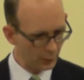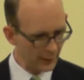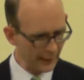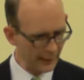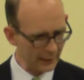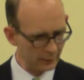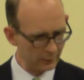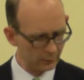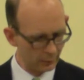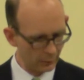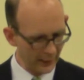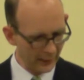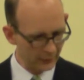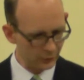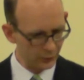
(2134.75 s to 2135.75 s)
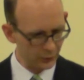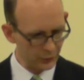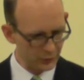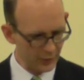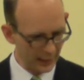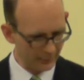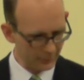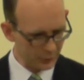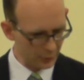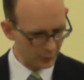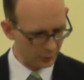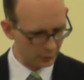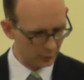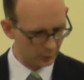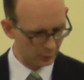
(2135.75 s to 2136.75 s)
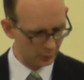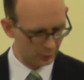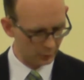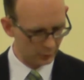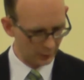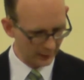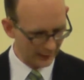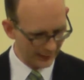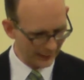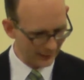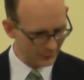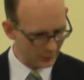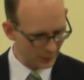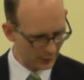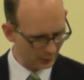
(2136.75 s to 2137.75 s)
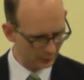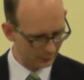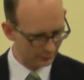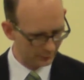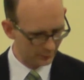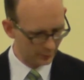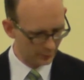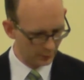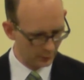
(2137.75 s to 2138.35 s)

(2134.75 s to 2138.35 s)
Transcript: Then went Samson to Gaza